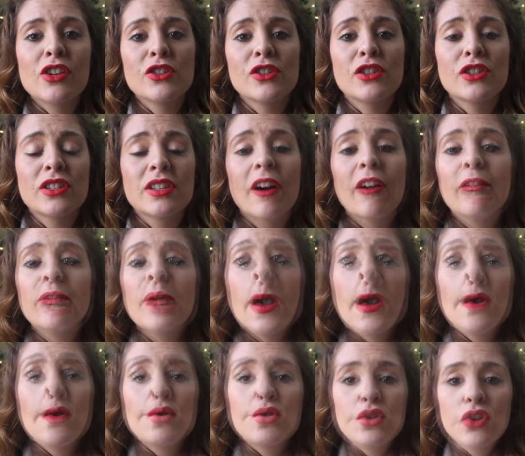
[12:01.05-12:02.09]
in yourself,
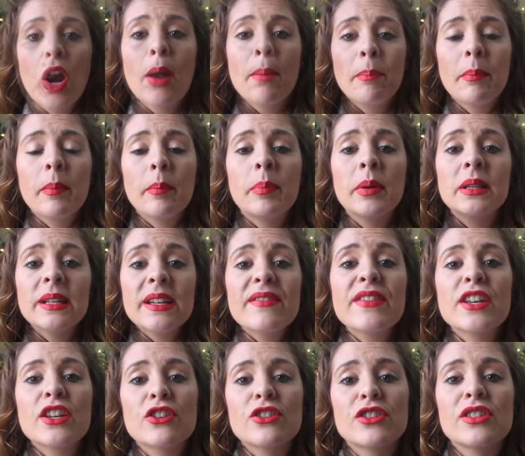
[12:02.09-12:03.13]
to start
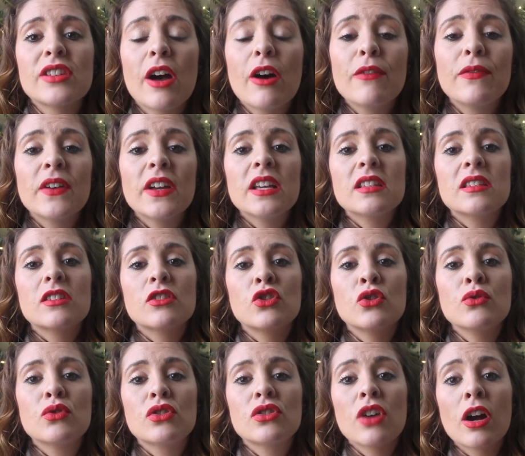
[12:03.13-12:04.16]
believing yourself is
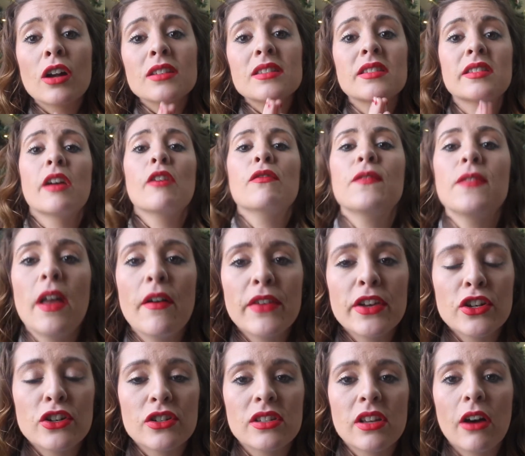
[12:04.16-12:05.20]
to start
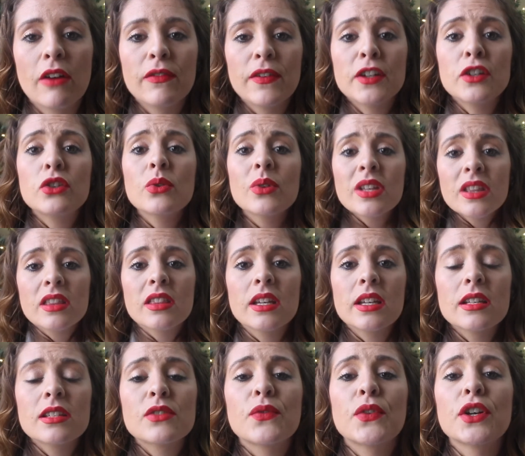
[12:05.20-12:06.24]
self-loving yourself and doing
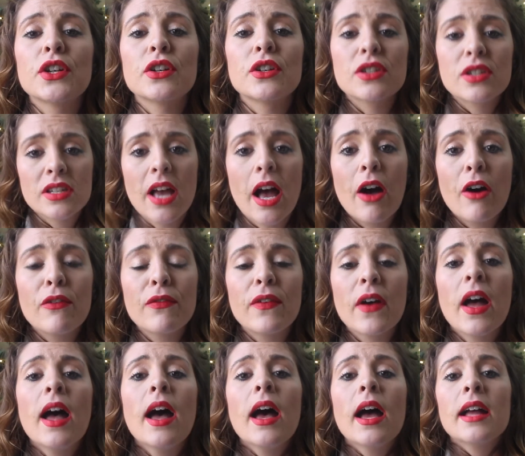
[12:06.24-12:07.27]
things for
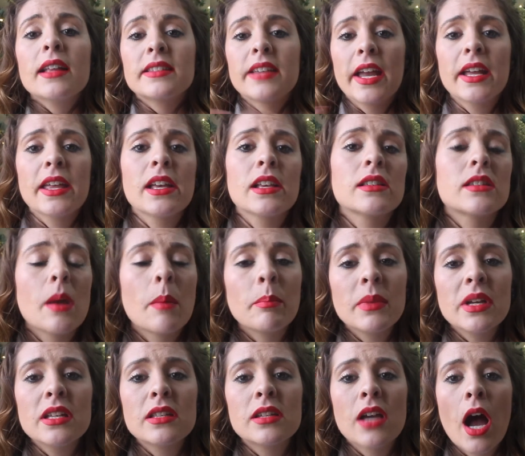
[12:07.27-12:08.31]
yourself, taking some
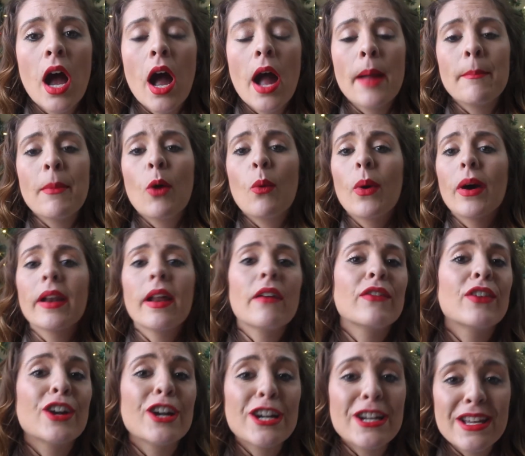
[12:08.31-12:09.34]
me time,
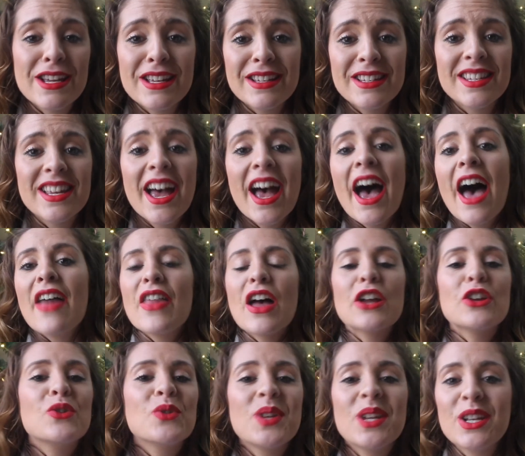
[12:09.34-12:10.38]
whatever it is
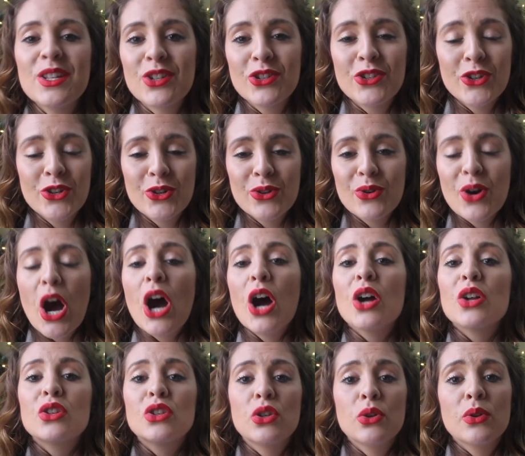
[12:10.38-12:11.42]
that you need to do
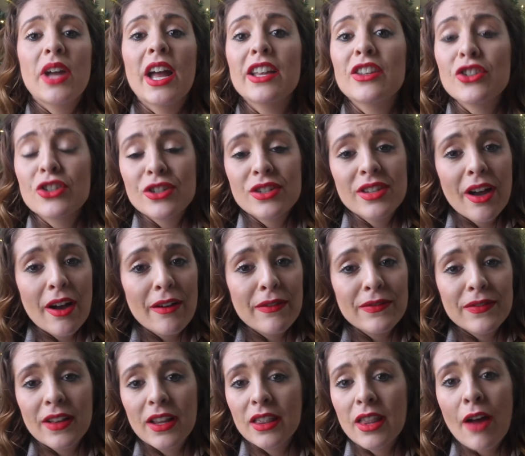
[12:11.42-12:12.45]
to get
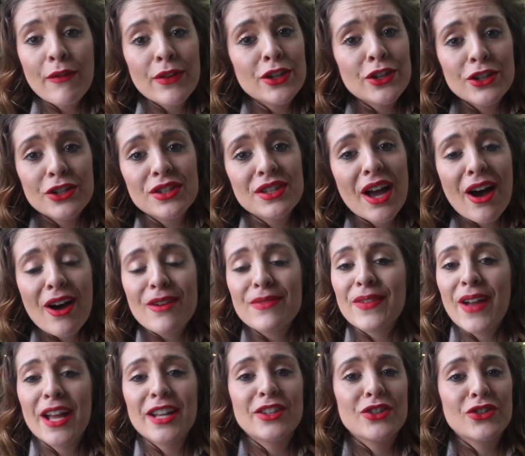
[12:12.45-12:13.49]
yourself loving
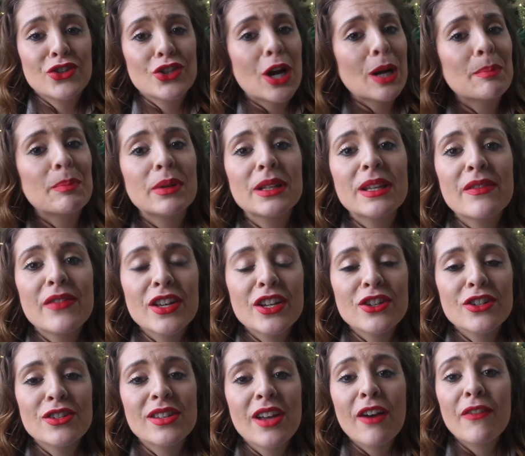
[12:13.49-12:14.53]
yourself and to start believing
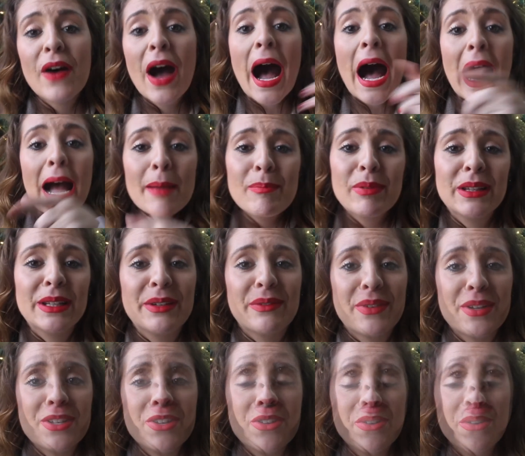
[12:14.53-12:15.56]
yourself. I believe
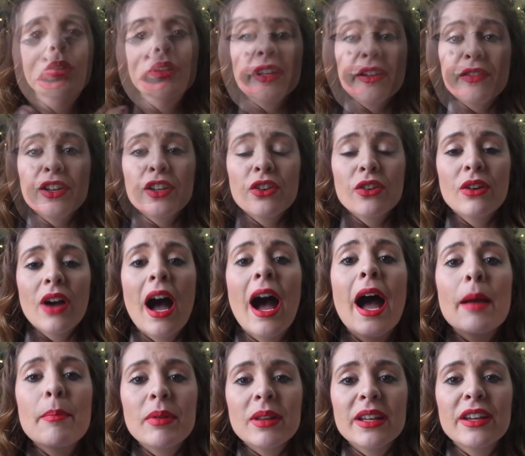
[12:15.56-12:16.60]
in you. I believe in you.
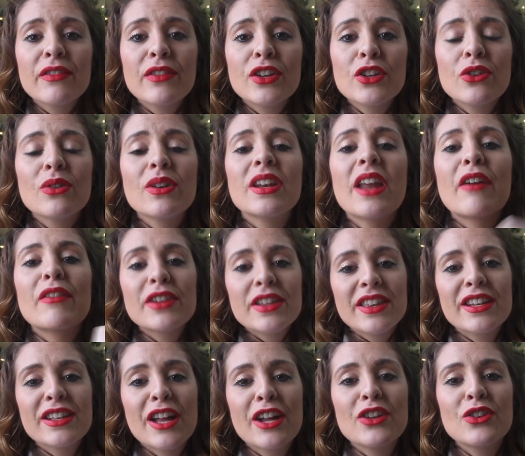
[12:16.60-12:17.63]
I believe in you and
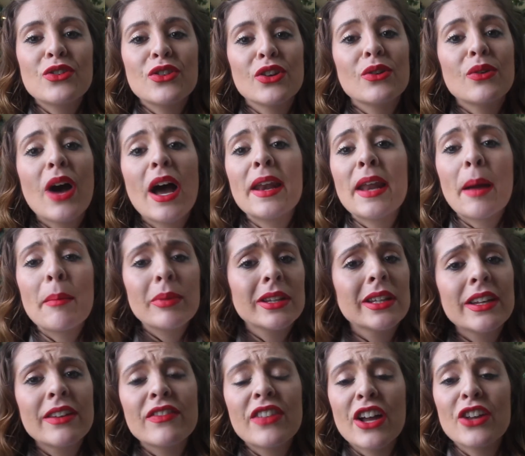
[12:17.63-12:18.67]
everything that you do and I
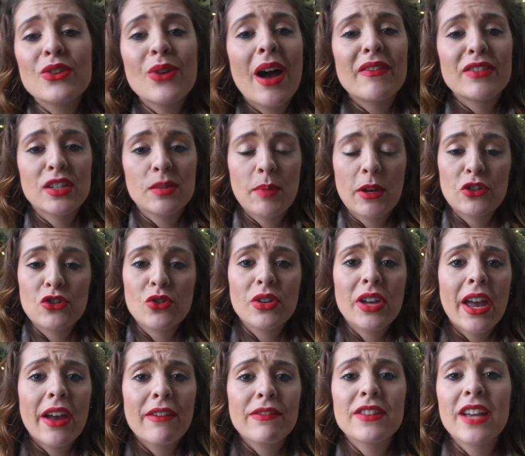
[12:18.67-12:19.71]
believe that you have a special
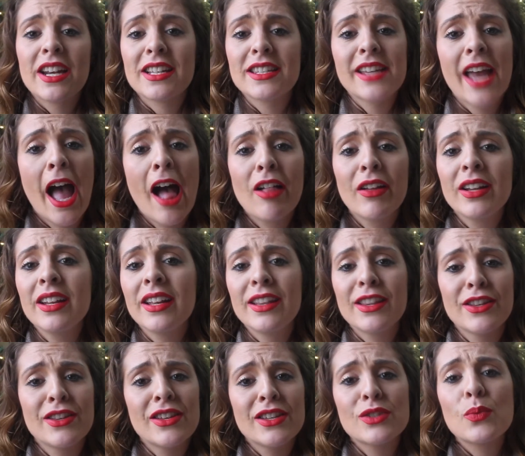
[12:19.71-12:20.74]
gift and a talent
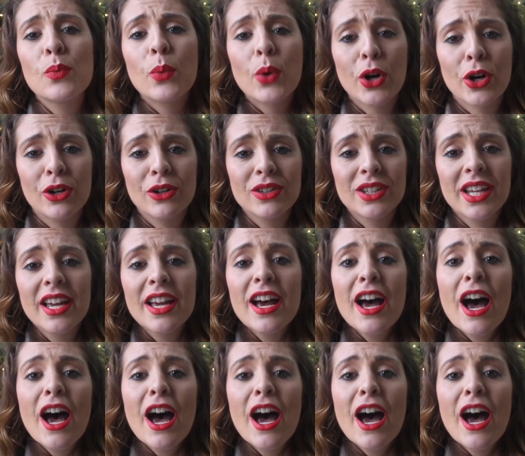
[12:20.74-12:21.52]
in this world.